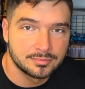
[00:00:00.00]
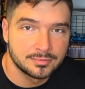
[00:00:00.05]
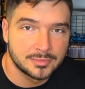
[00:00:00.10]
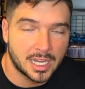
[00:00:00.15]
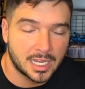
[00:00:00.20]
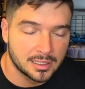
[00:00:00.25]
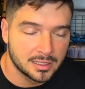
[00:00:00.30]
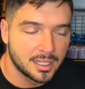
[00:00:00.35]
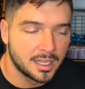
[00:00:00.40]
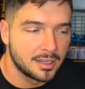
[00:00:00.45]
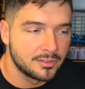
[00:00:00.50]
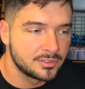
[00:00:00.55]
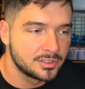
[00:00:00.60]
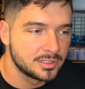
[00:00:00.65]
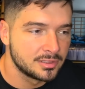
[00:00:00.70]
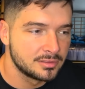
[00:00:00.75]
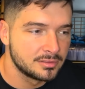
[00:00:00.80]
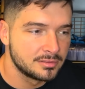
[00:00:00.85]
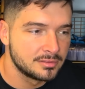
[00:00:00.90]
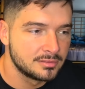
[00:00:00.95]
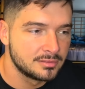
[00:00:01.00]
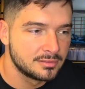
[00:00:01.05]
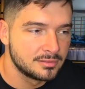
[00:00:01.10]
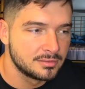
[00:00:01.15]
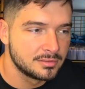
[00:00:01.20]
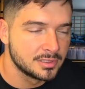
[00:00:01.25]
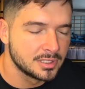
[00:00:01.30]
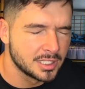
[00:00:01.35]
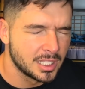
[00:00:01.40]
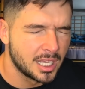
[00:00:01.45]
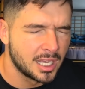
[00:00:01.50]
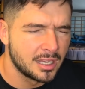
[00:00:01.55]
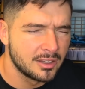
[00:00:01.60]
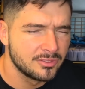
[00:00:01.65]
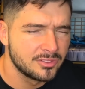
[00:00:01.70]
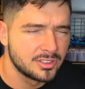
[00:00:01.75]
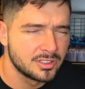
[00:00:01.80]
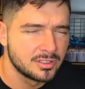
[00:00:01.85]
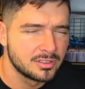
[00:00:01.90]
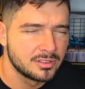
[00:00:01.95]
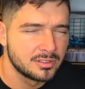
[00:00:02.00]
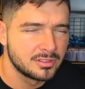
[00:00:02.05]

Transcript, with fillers: I loved, loved,